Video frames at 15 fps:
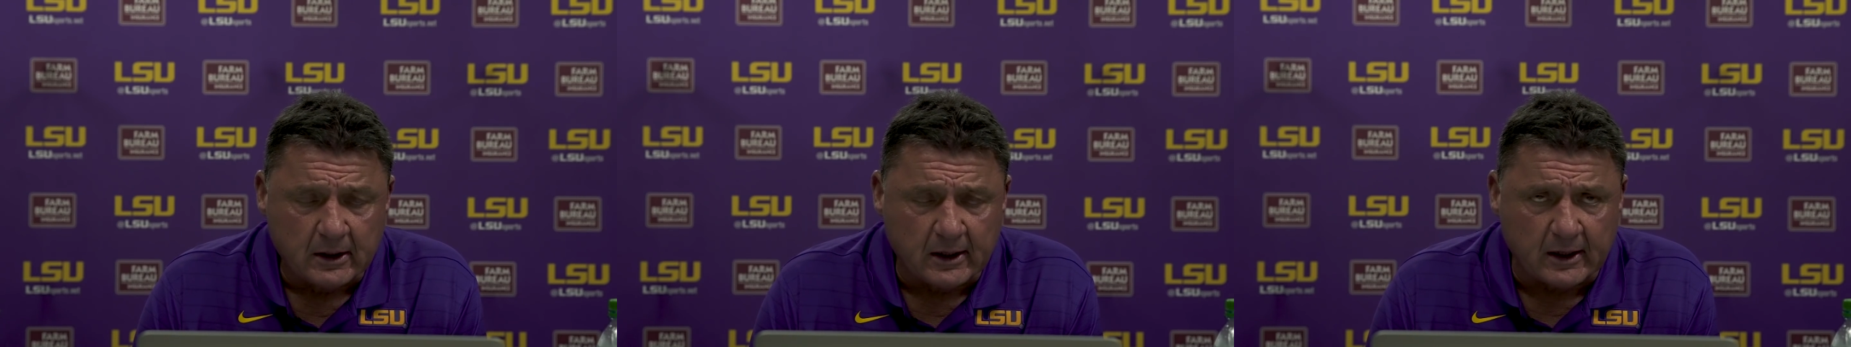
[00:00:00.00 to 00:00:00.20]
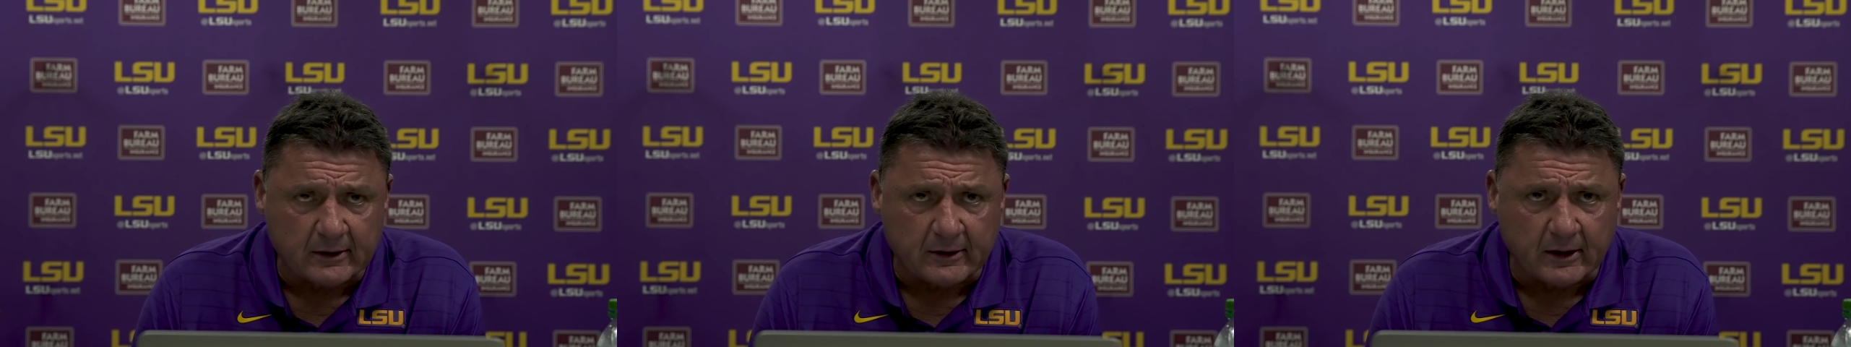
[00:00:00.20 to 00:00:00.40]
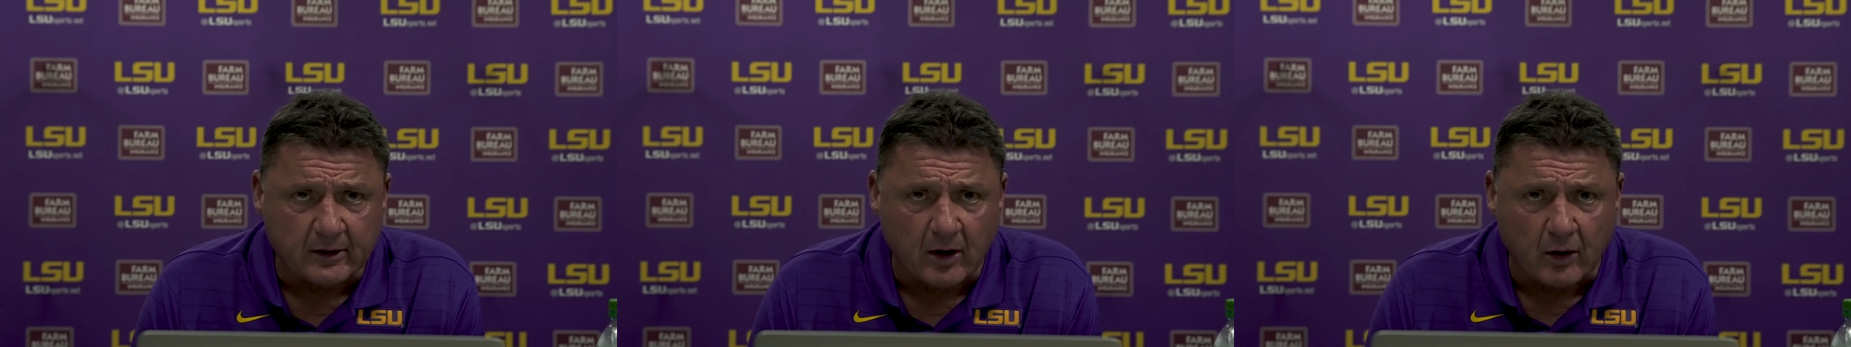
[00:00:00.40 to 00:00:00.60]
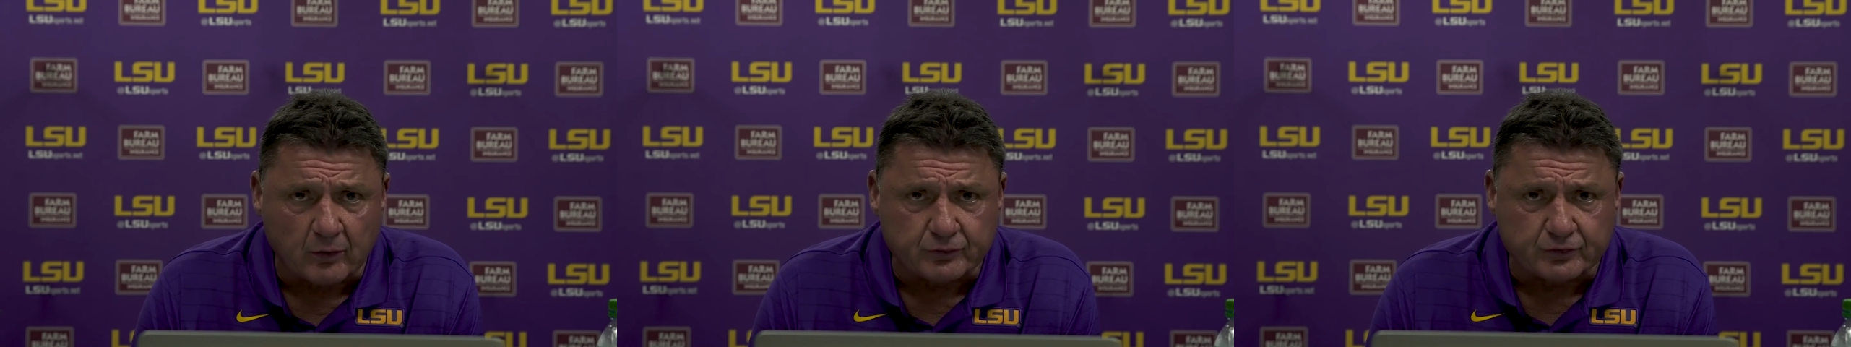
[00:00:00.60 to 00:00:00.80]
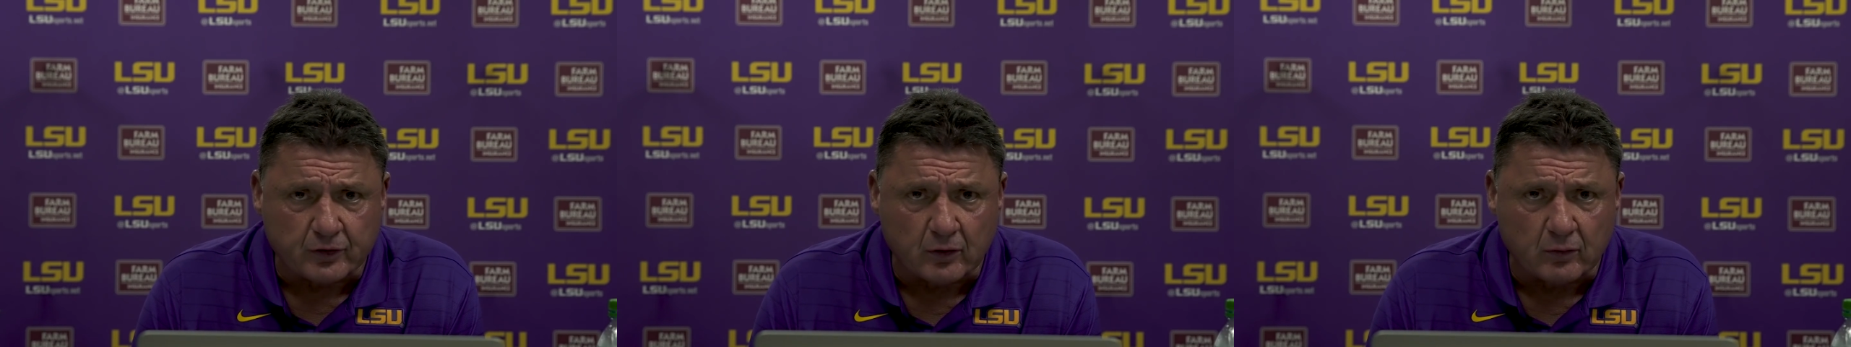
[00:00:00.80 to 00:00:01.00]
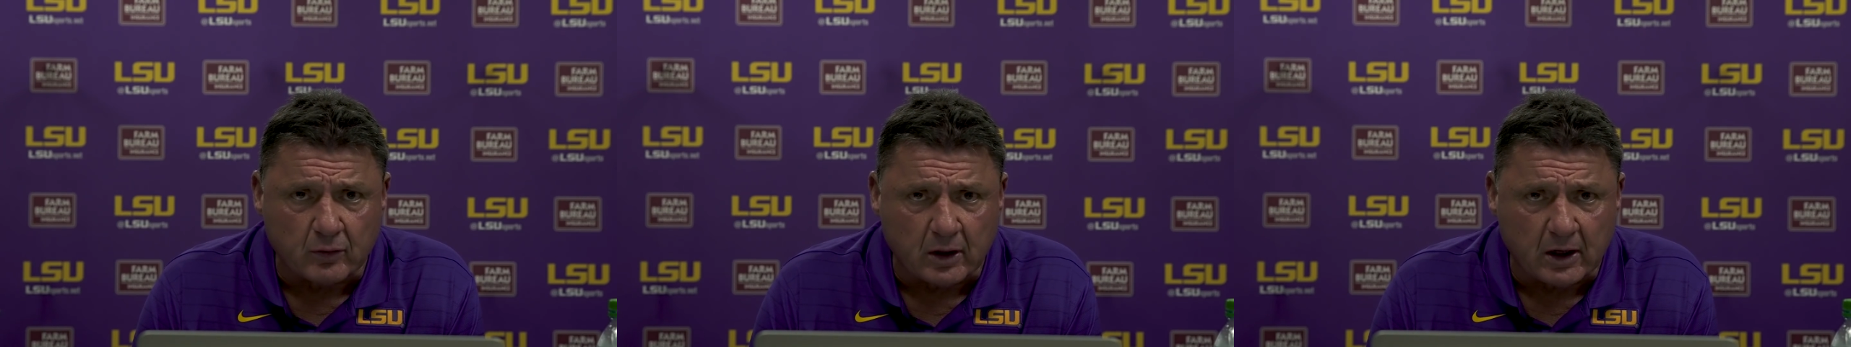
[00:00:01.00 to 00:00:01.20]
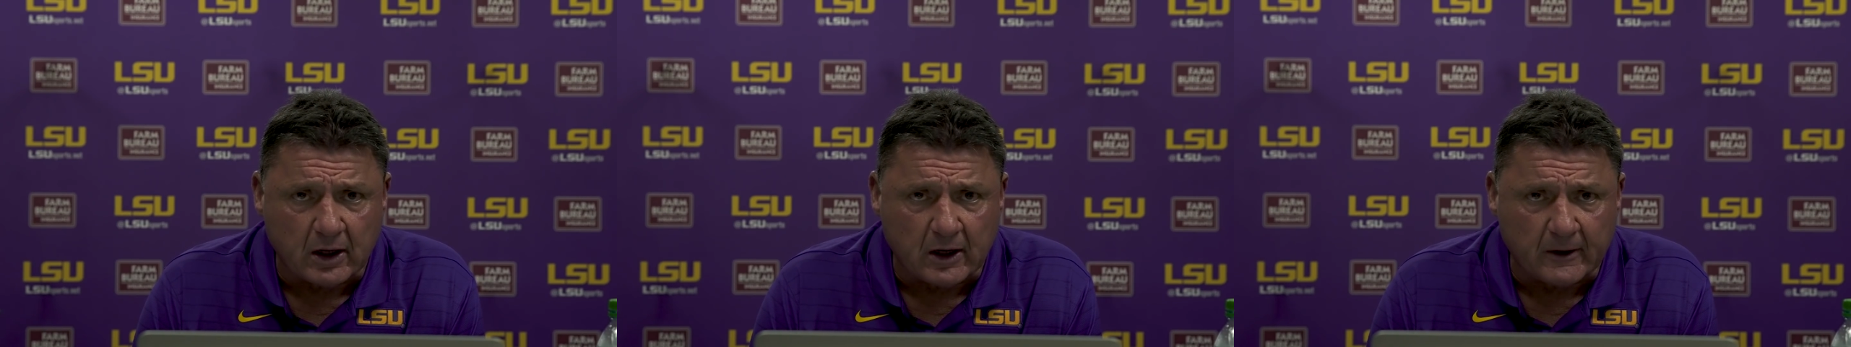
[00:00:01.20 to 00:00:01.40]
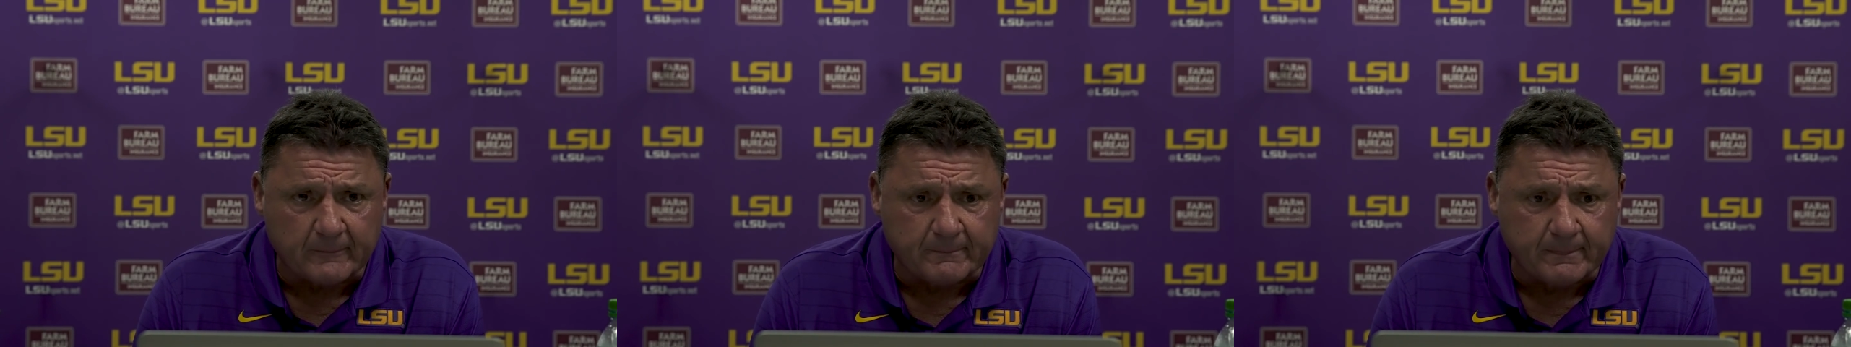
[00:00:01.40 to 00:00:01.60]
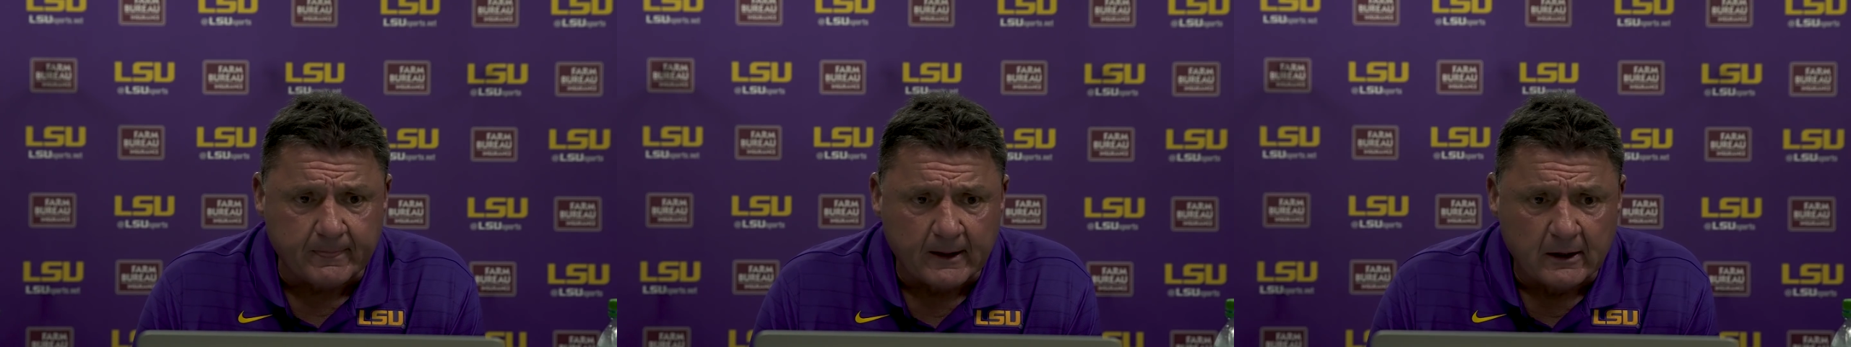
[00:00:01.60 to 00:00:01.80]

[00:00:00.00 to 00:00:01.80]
And then also